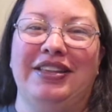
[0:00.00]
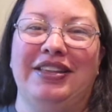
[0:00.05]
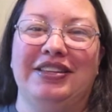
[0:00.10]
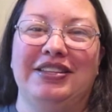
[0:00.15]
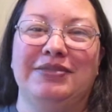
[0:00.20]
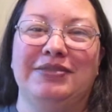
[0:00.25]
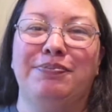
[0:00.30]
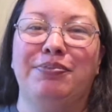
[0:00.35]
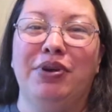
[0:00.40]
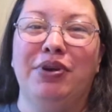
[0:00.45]
in
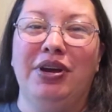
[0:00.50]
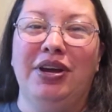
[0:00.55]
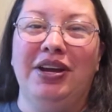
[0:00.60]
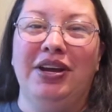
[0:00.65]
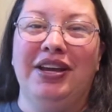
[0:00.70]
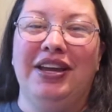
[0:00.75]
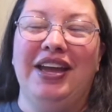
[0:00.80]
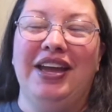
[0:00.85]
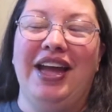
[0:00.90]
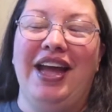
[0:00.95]
this
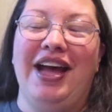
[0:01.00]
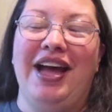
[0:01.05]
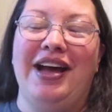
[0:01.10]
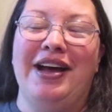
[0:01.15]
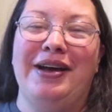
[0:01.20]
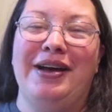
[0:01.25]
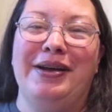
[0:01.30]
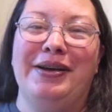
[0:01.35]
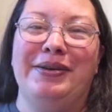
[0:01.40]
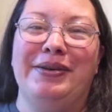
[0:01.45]
book.
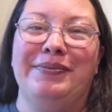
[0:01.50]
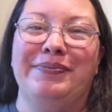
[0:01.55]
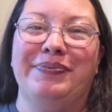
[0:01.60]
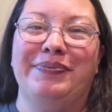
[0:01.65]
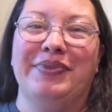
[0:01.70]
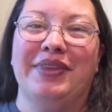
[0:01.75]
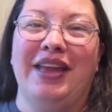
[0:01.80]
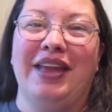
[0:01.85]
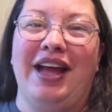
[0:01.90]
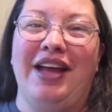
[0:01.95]

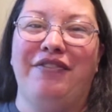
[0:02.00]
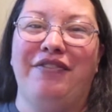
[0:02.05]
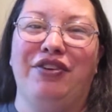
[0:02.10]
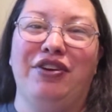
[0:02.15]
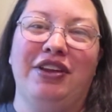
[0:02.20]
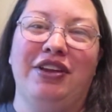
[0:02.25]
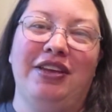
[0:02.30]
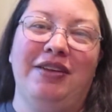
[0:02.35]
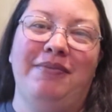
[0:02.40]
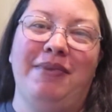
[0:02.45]
I've
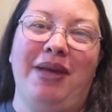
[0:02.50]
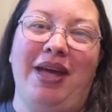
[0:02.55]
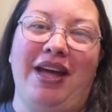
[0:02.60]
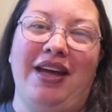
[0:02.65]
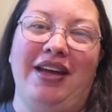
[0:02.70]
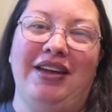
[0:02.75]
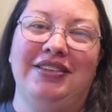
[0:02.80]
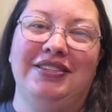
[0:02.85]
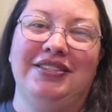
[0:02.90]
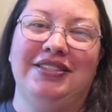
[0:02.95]
heard him
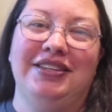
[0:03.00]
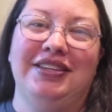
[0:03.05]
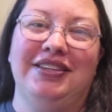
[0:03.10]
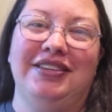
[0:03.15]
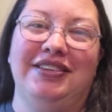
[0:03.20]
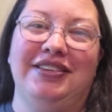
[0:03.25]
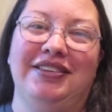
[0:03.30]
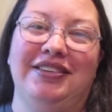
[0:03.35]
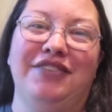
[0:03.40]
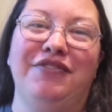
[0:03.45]
at
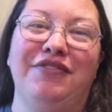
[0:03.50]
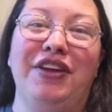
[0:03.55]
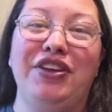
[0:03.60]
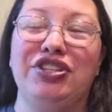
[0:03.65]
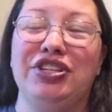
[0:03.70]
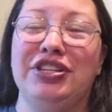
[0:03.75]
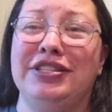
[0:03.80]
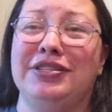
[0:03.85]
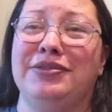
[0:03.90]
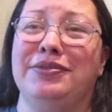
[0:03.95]

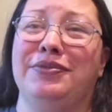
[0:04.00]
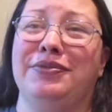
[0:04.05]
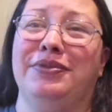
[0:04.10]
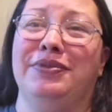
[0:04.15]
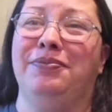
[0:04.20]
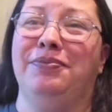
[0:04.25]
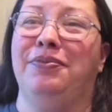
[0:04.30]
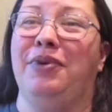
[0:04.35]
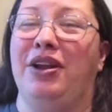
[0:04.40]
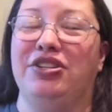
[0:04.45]
conventions and
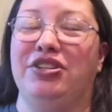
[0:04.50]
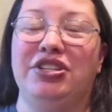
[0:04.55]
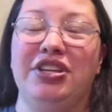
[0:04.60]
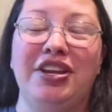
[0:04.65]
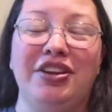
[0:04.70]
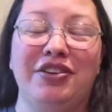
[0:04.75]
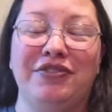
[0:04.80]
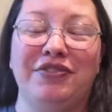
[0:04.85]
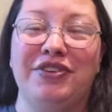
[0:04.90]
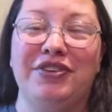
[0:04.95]
watched
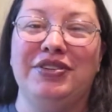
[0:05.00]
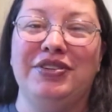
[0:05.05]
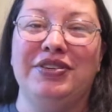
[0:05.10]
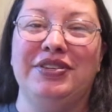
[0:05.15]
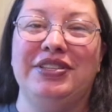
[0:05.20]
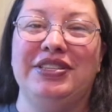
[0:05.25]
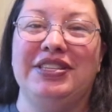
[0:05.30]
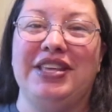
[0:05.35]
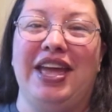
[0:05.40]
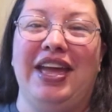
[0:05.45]

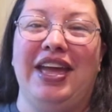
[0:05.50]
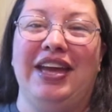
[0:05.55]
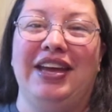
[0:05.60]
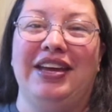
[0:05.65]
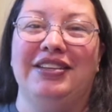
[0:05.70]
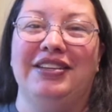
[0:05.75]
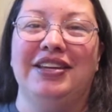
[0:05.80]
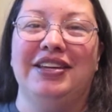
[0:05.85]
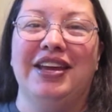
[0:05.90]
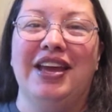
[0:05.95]
interviews,
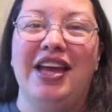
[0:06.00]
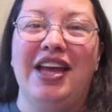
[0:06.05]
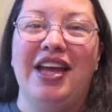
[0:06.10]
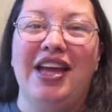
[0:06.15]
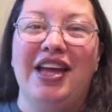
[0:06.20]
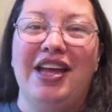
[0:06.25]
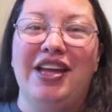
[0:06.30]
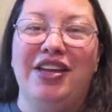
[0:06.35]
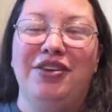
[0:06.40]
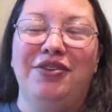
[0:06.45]
and
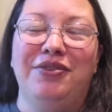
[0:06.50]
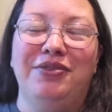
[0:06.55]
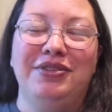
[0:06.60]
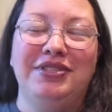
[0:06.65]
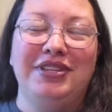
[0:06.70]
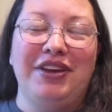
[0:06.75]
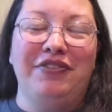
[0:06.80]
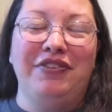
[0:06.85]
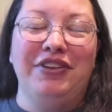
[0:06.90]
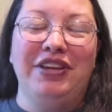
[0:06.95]
you
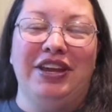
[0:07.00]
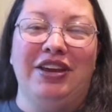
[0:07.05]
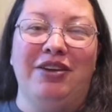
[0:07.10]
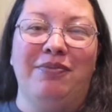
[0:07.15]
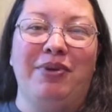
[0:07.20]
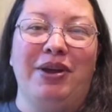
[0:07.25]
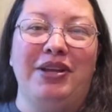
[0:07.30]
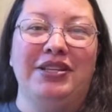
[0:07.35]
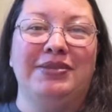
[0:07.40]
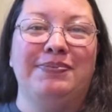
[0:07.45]
definitely hear
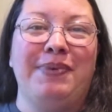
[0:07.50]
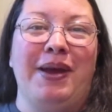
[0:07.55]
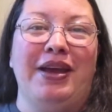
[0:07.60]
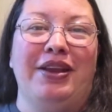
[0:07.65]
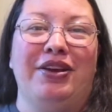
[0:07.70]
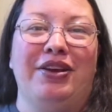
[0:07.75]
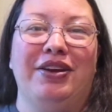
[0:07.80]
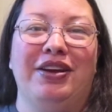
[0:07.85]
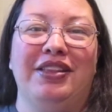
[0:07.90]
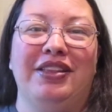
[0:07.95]
Brent
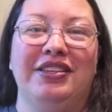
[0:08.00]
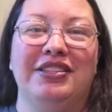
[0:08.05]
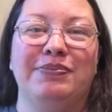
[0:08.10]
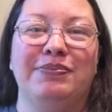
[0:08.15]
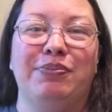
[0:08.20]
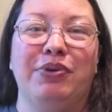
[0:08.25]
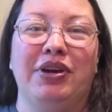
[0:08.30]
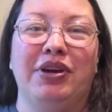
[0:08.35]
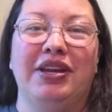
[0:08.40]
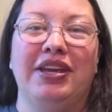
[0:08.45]
Spiner in this
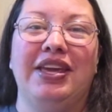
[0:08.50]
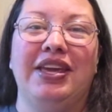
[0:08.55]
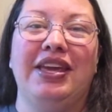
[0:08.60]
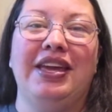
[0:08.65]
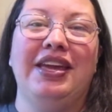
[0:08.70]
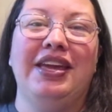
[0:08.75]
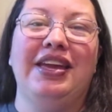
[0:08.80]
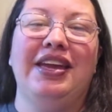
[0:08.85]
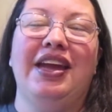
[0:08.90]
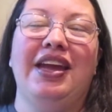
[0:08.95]
book.
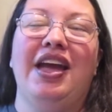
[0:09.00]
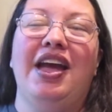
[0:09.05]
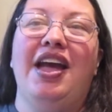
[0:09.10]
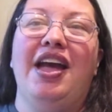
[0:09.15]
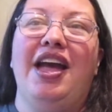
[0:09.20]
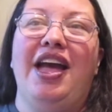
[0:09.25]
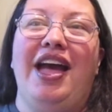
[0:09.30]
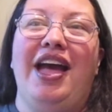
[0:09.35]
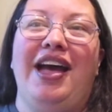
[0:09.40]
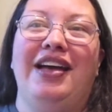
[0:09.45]
He
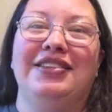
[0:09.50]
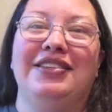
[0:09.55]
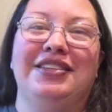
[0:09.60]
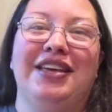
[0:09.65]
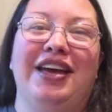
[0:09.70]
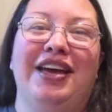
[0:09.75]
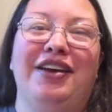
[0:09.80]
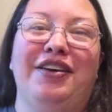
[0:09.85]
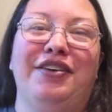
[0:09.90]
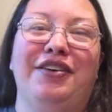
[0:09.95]
has
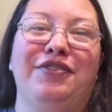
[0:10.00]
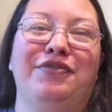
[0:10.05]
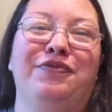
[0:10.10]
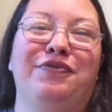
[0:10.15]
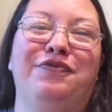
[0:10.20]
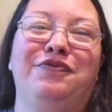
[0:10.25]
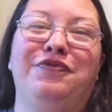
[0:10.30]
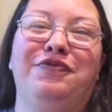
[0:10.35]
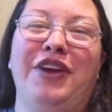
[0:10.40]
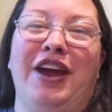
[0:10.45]
a
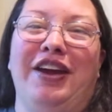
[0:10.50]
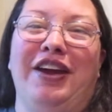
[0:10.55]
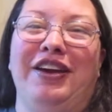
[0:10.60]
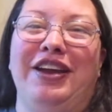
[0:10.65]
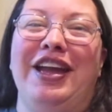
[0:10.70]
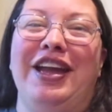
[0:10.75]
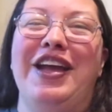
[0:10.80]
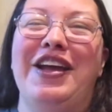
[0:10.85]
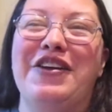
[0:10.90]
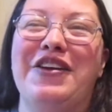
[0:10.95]

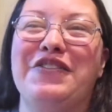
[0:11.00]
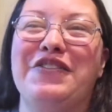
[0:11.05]
very